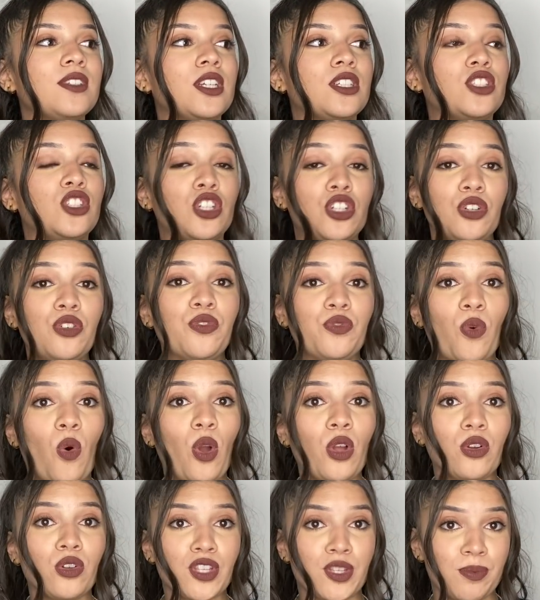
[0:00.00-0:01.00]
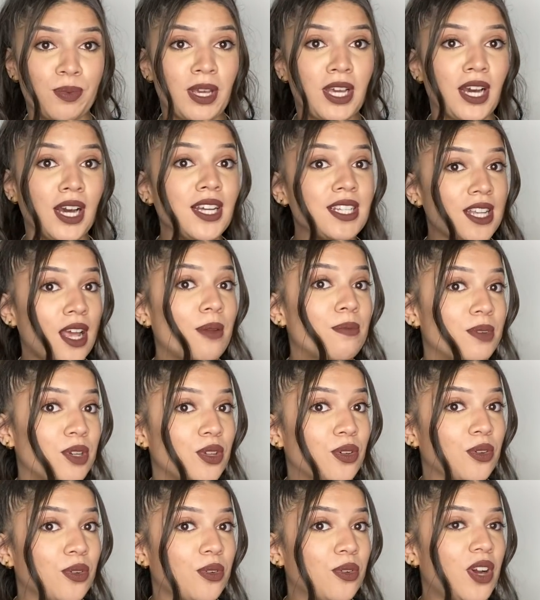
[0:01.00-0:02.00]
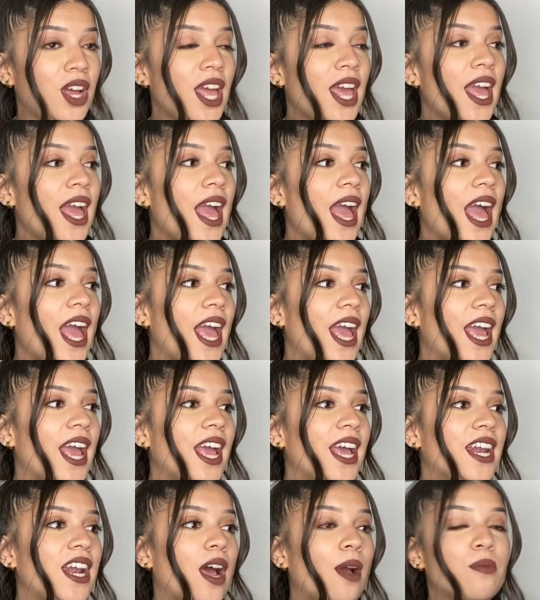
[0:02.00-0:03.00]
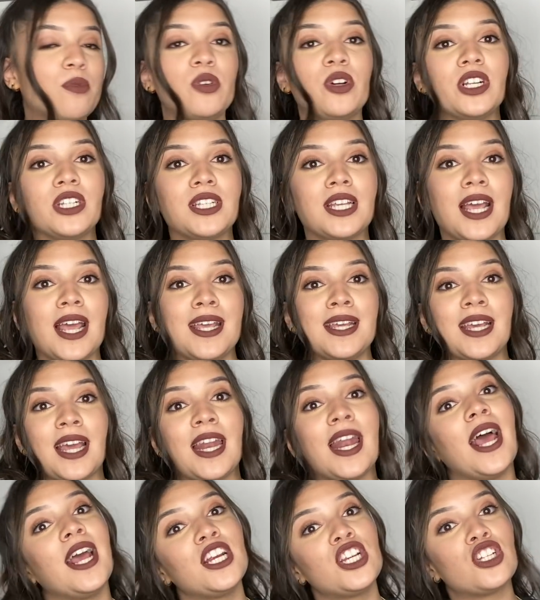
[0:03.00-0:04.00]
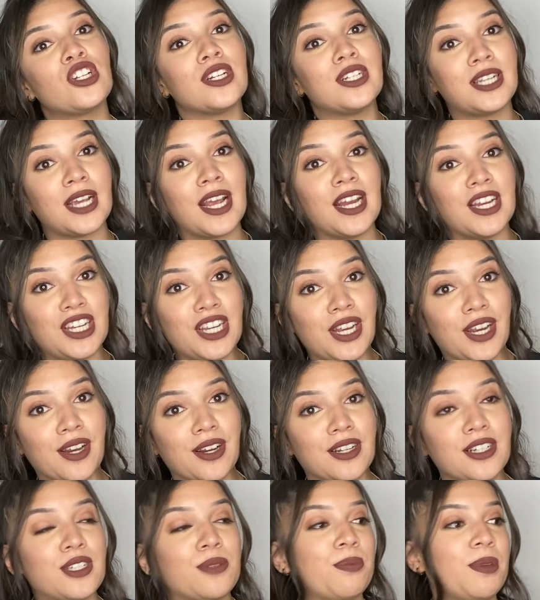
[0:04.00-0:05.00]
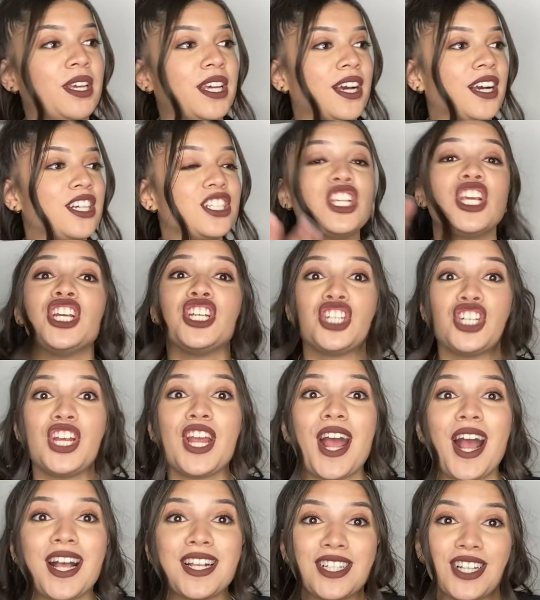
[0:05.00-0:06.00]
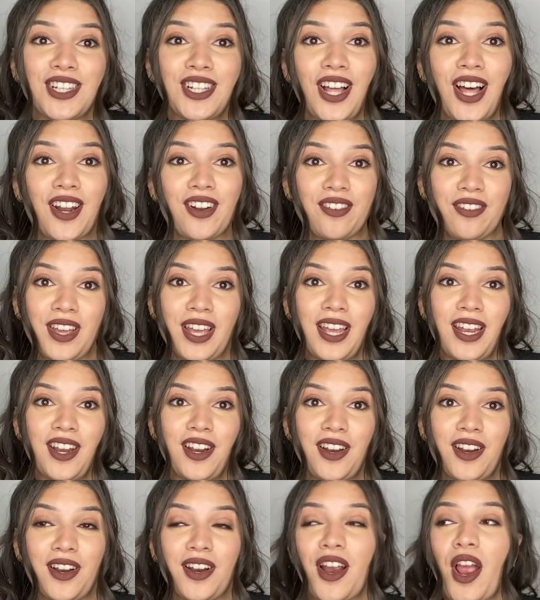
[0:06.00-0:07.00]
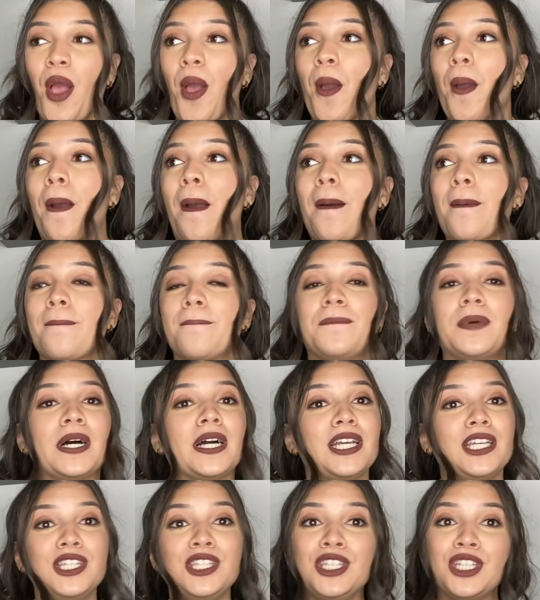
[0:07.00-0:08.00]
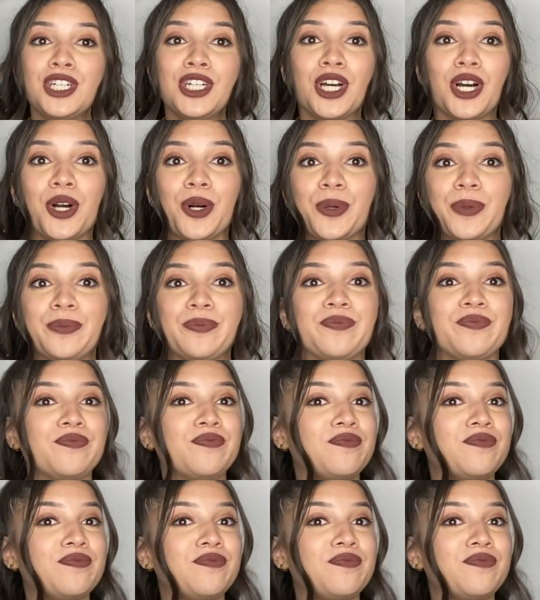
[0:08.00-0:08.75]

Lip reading: to do foils because I'm new, and I'm going to take an extra 10 years because she has a lot of hair. But you know,